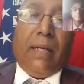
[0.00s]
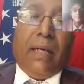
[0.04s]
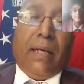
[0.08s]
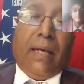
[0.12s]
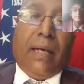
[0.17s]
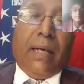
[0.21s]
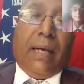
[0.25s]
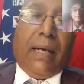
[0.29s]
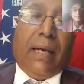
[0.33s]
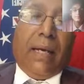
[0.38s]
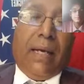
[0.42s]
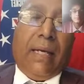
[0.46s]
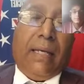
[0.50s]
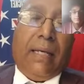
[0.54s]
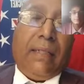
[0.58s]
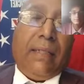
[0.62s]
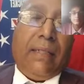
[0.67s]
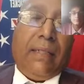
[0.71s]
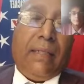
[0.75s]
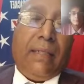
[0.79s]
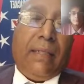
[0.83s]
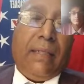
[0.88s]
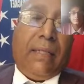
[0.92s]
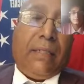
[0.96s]
And
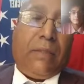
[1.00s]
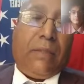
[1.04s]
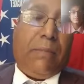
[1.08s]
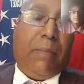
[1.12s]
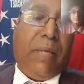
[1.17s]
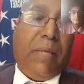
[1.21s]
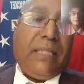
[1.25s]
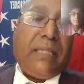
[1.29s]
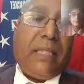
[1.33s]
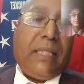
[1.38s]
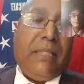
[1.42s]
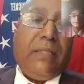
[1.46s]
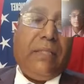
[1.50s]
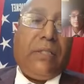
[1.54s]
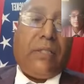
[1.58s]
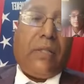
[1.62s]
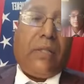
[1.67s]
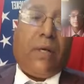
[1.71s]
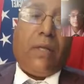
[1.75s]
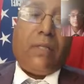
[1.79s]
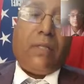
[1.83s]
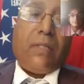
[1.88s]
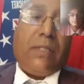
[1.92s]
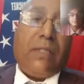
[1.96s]
it basically
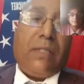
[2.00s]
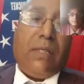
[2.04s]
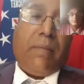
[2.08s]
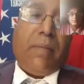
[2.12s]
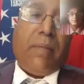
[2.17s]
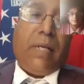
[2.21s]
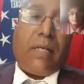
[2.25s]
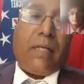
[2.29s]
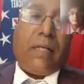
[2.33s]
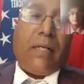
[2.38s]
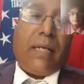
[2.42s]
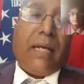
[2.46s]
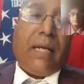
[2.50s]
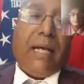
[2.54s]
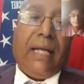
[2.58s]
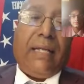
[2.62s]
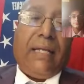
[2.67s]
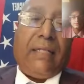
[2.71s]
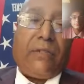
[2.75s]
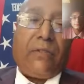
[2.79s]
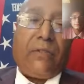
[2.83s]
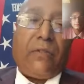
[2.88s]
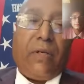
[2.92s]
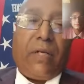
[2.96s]
starts the American
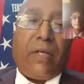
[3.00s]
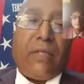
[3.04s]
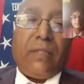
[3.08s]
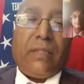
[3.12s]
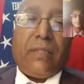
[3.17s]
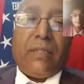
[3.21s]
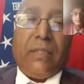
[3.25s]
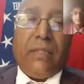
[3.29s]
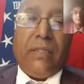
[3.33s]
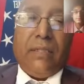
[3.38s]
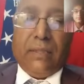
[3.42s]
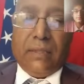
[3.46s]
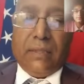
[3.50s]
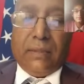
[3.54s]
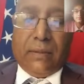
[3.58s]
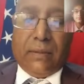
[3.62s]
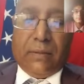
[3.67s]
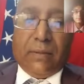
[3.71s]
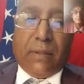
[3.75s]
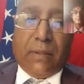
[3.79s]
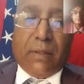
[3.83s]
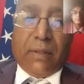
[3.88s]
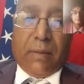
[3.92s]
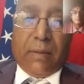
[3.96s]
college cricket season
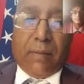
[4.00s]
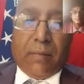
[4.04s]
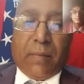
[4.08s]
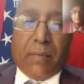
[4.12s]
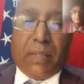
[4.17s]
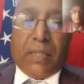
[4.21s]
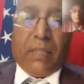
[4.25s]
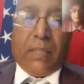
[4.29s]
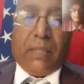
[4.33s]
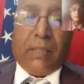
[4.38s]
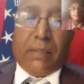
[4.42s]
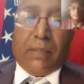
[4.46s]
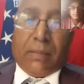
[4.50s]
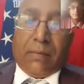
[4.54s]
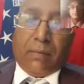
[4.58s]
because,